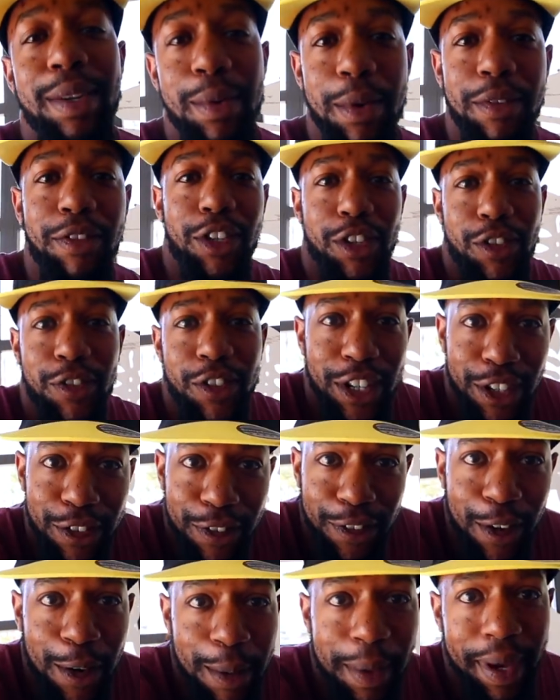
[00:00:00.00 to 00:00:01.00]
We've just
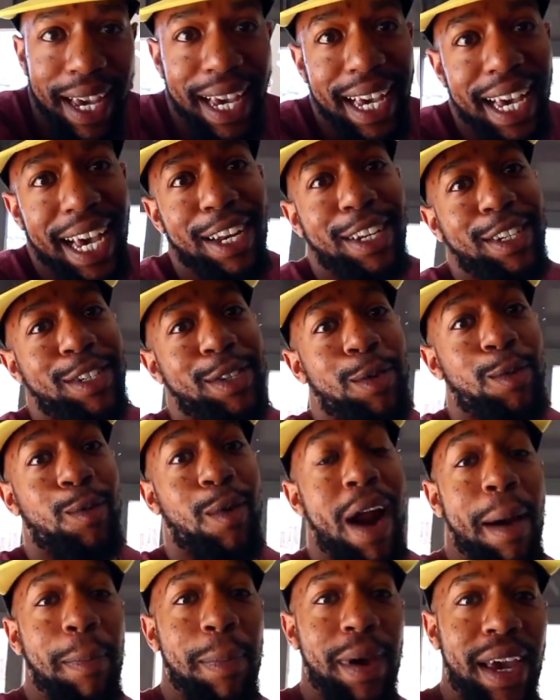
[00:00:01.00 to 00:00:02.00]
finished filming and
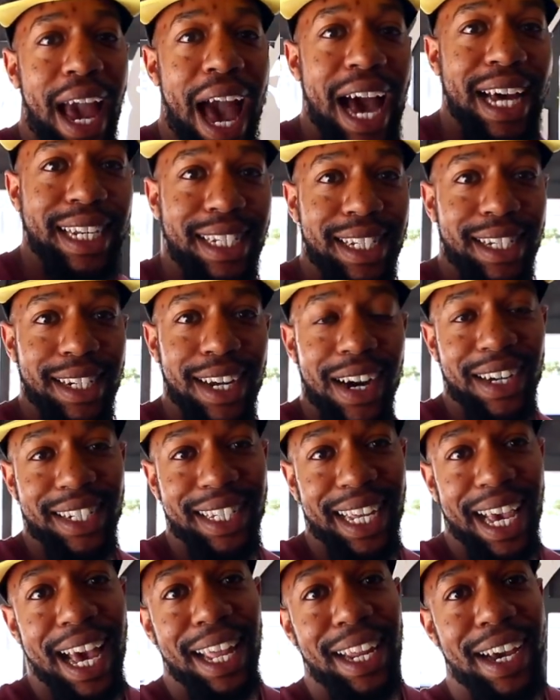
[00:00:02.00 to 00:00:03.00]
wrapping at
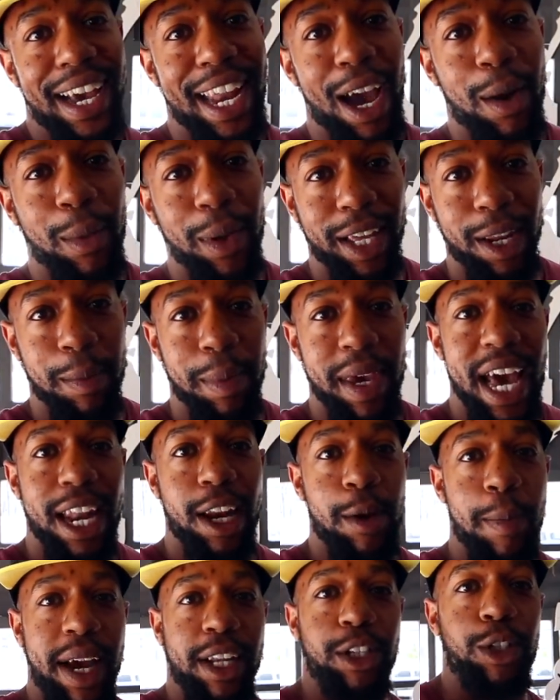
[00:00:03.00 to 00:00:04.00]
Cartagena, and now we're going to be
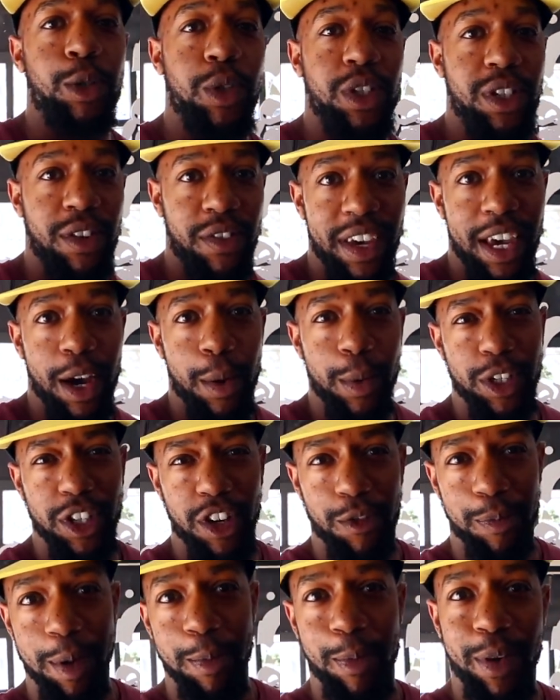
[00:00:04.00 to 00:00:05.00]
headed back to Sevilla,
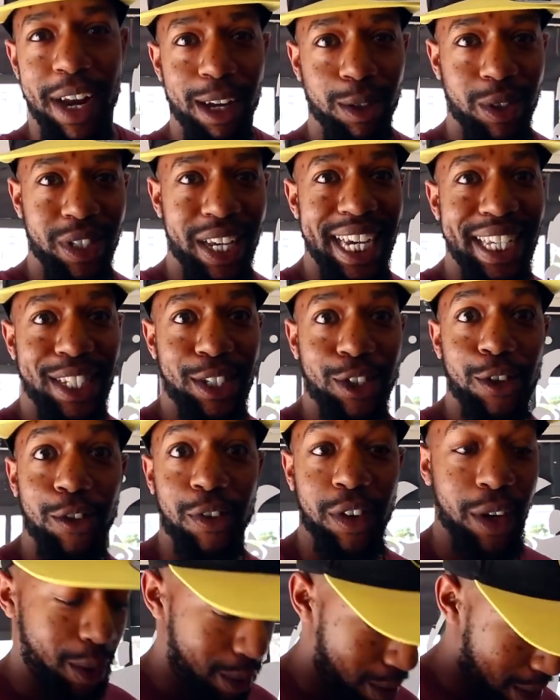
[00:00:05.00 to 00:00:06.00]
which I've been pronouncing as
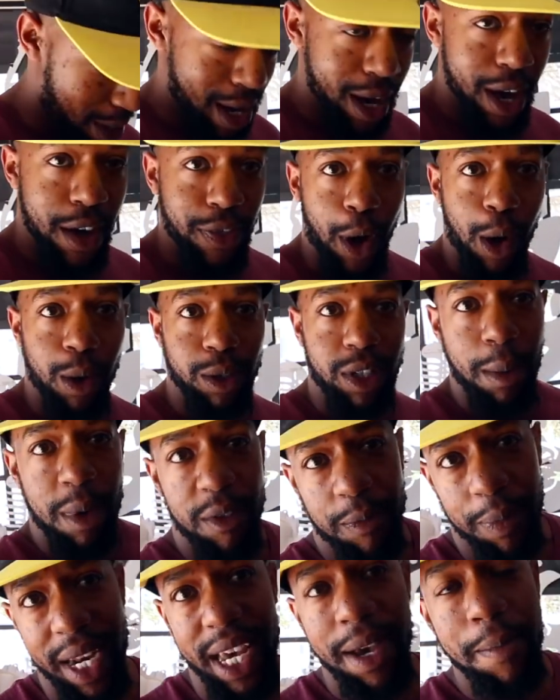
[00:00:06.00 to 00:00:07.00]
Seville the whole time
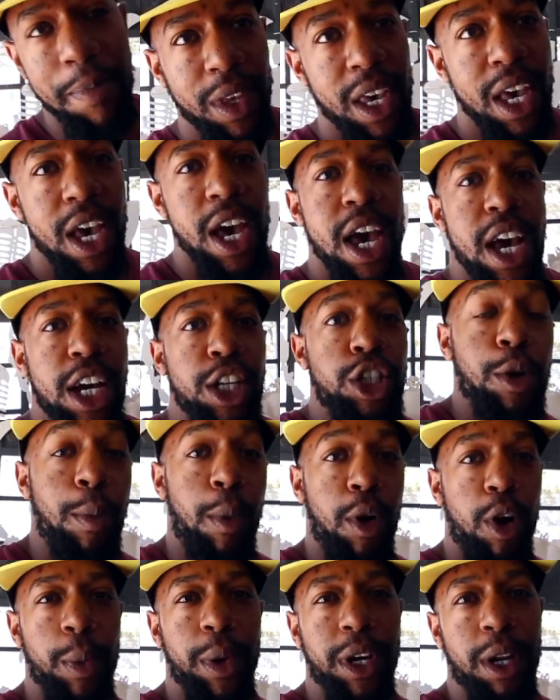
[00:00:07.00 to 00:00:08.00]
I've been here.
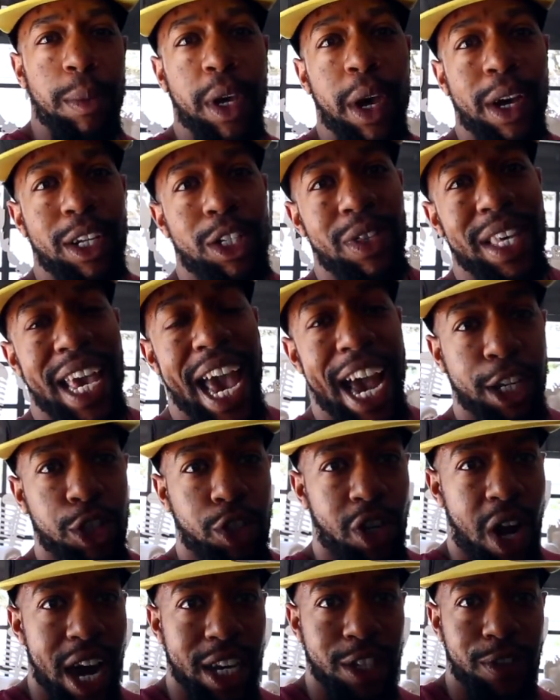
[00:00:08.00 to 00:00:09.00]
Tomorrow we're going to be going to the
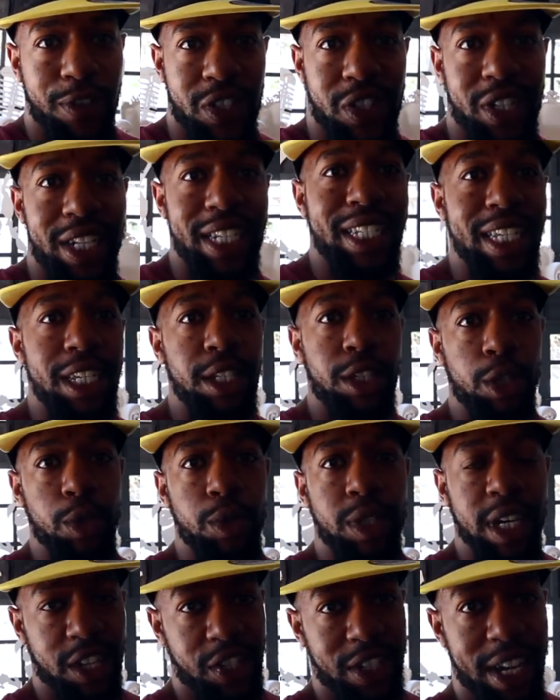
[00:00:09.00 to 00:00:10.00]
Xtraice facility
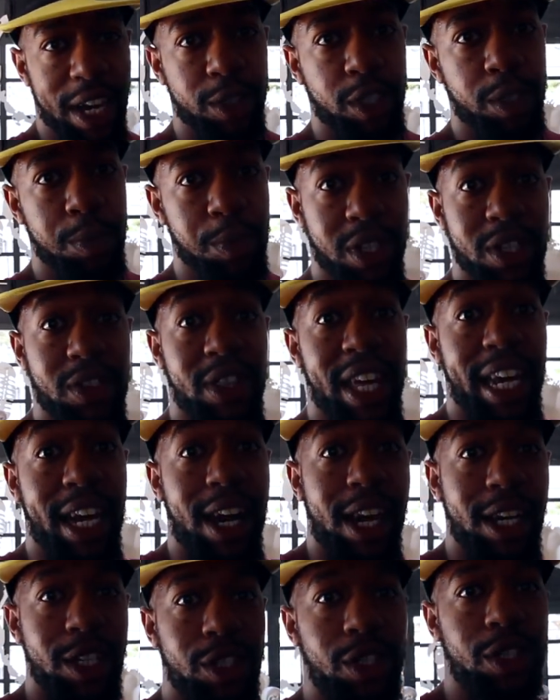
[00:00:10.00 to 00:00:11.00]
to test out some
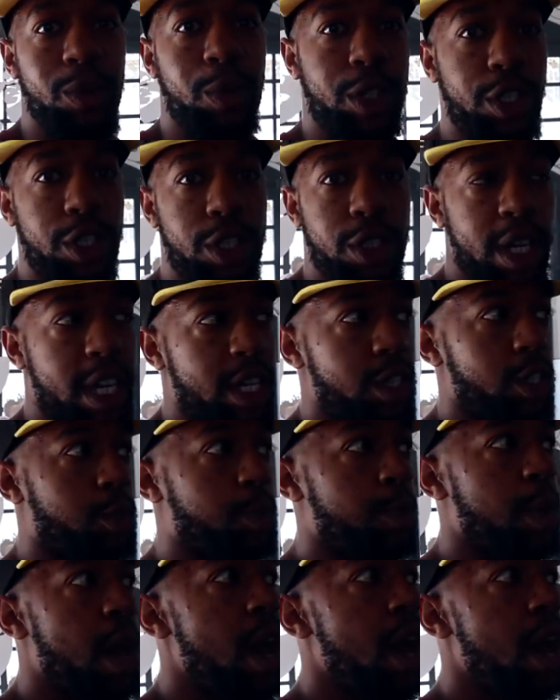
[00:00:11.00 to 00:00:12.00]
synthetic ice, which is